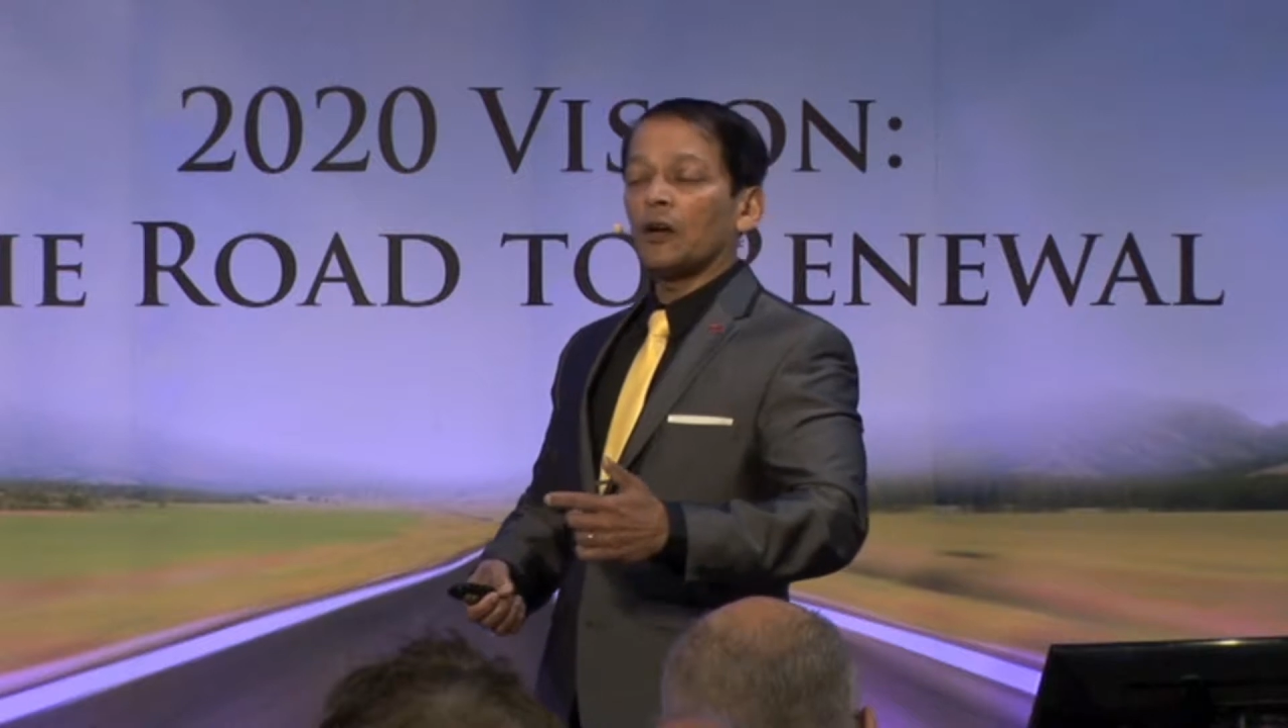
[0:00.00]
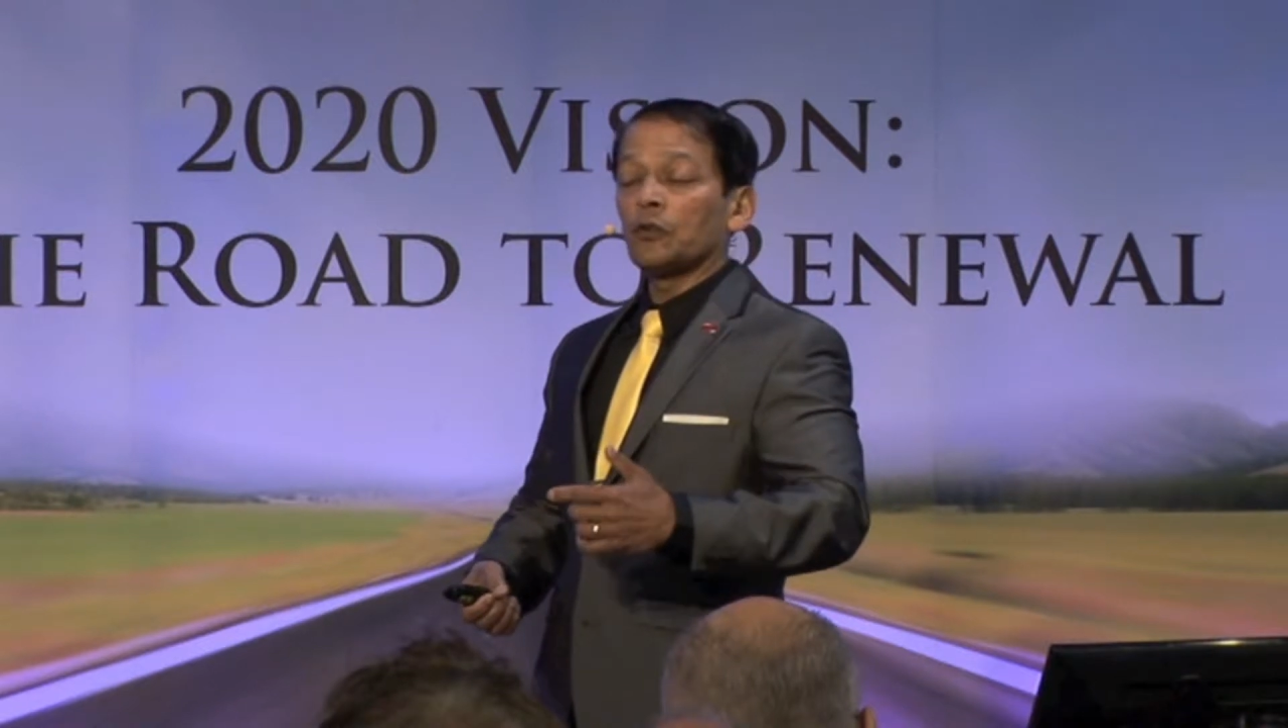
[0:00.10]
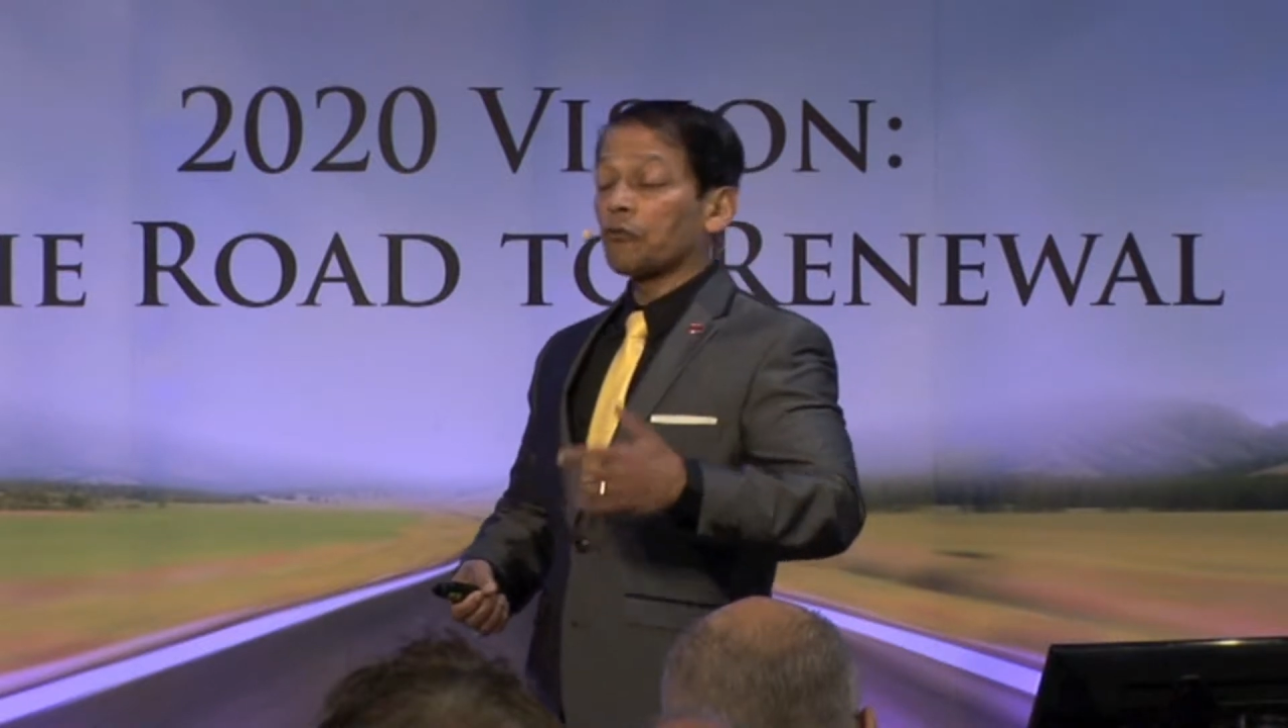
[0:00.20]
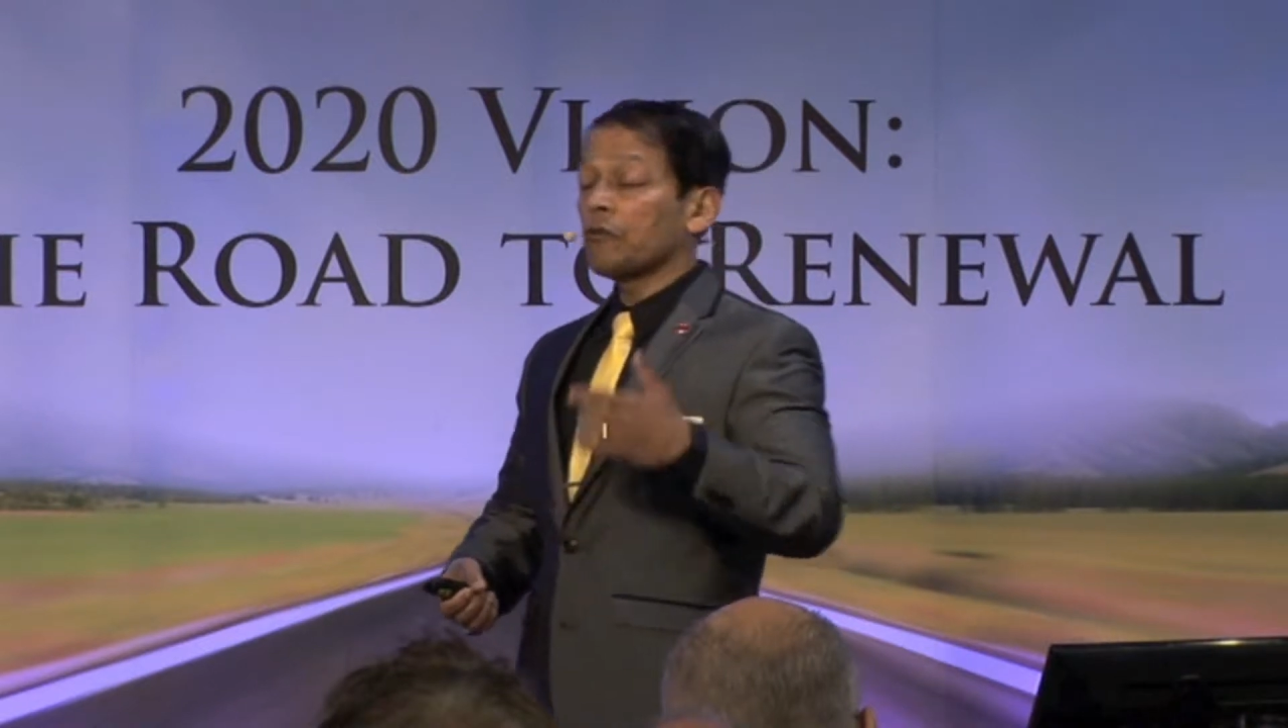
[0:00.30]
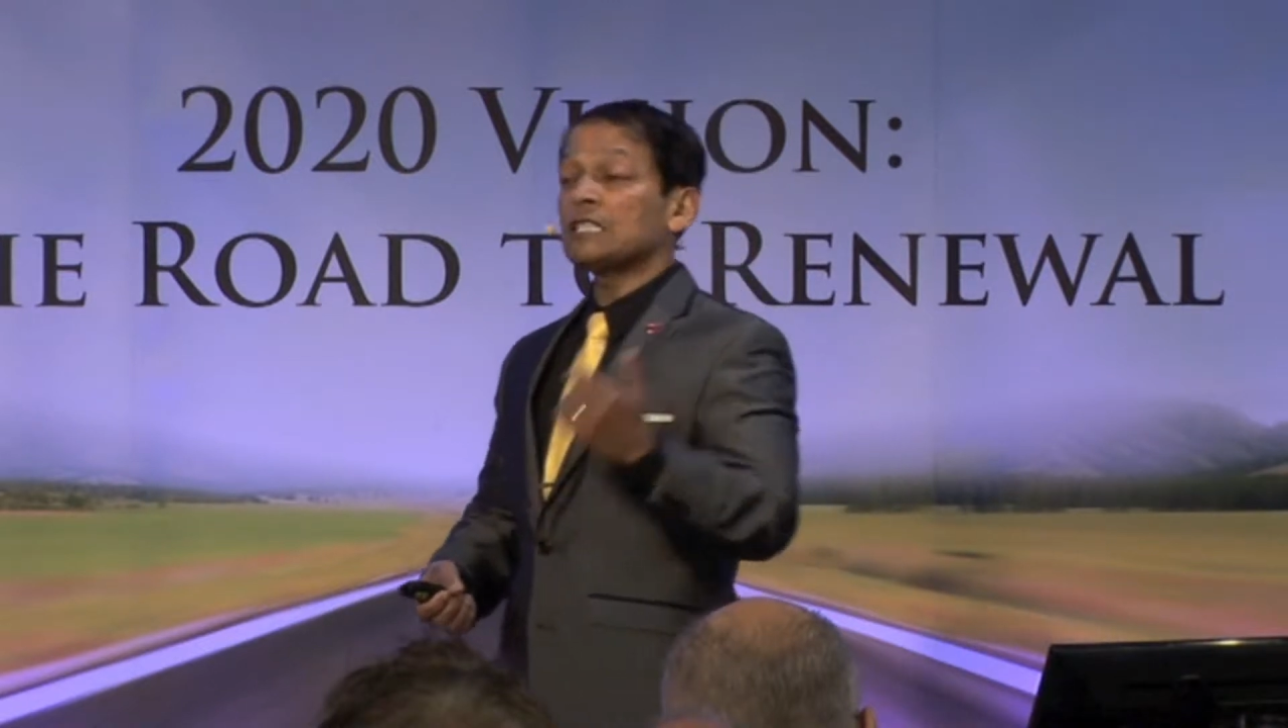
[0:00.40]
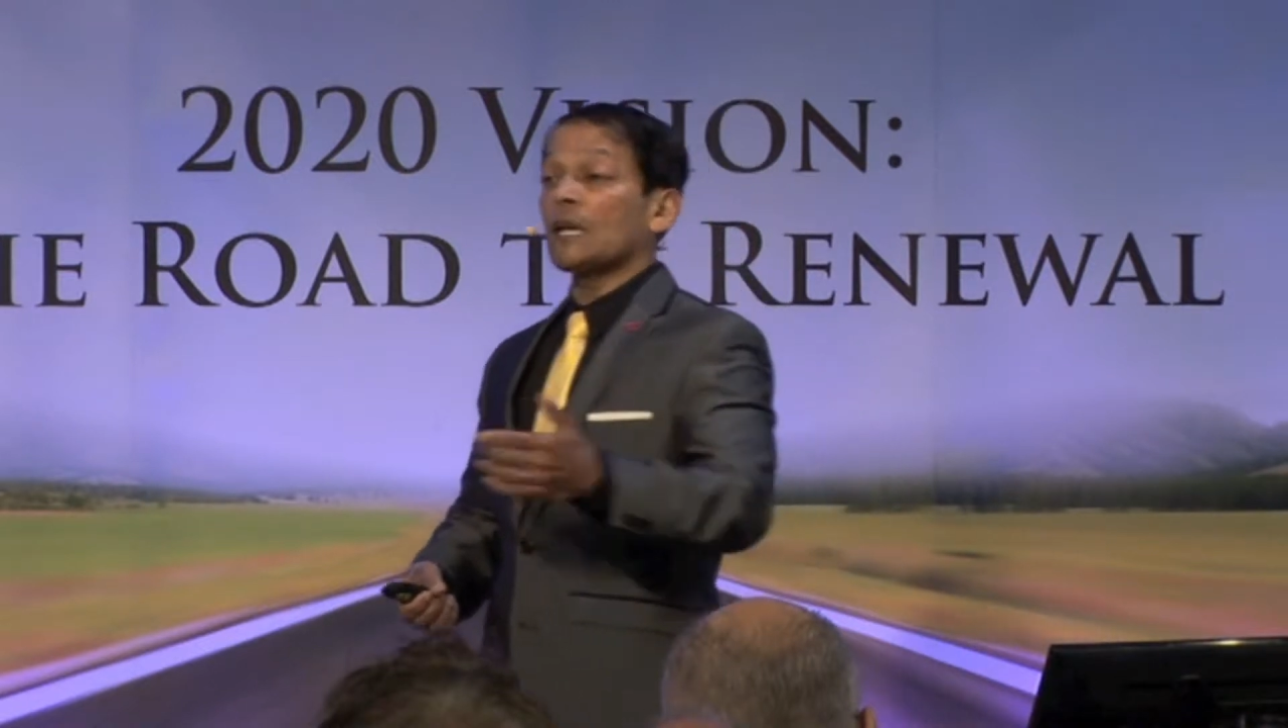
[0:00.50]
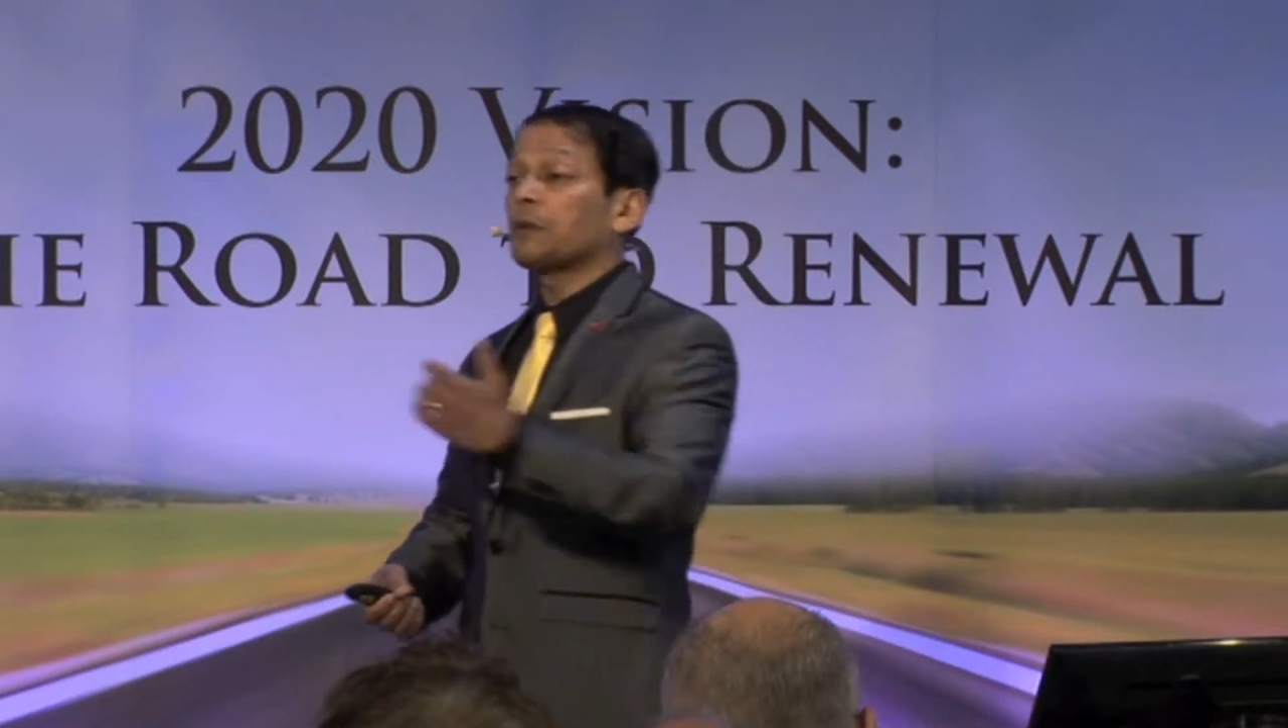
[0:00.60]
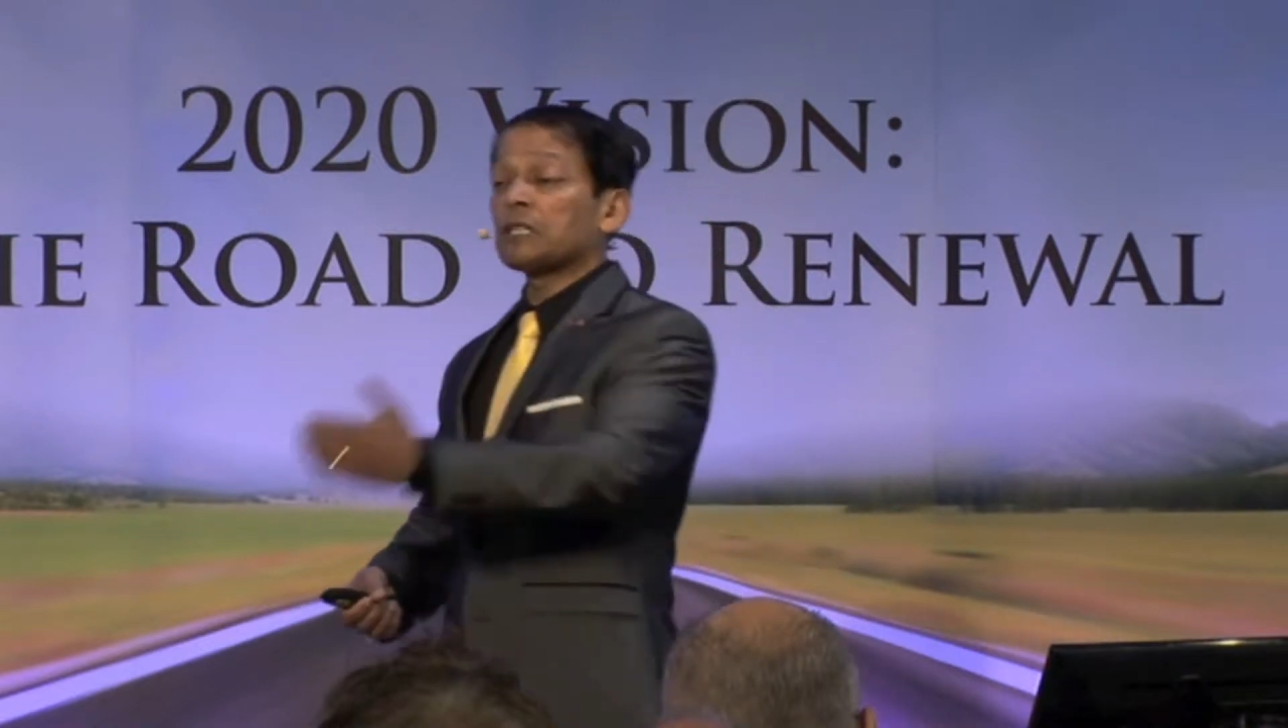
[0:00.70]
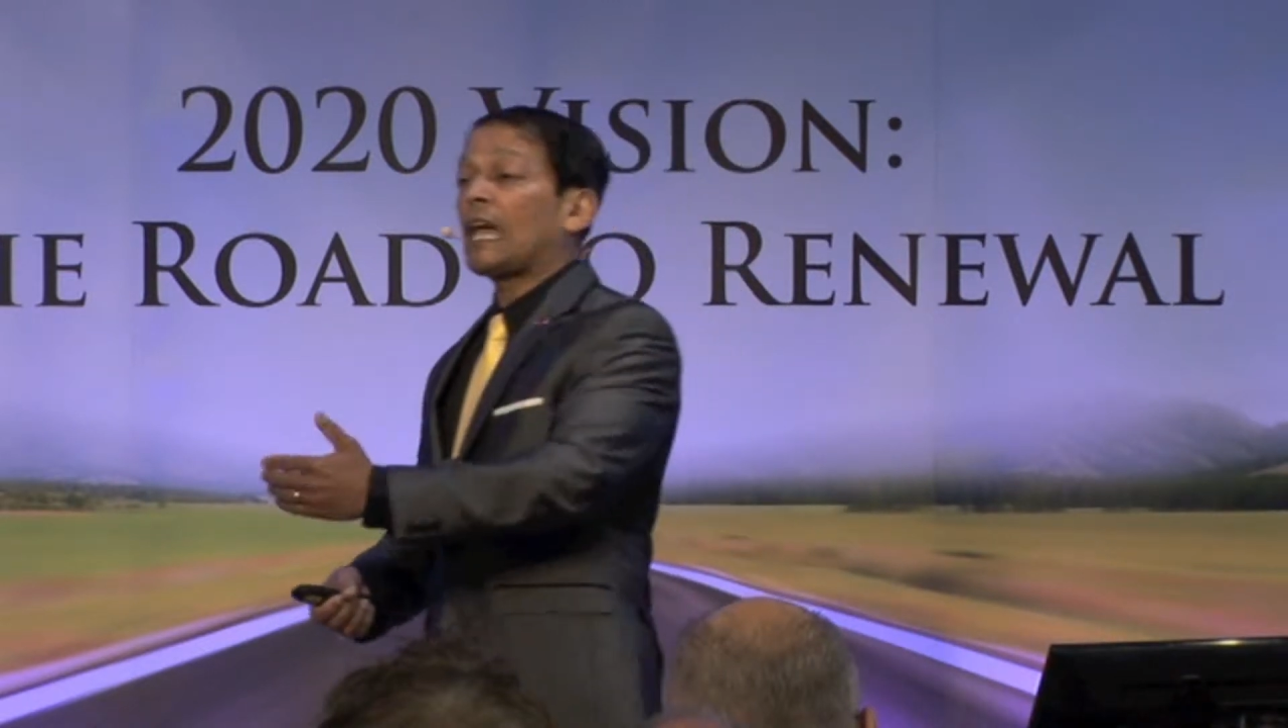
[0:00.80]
on 3 separate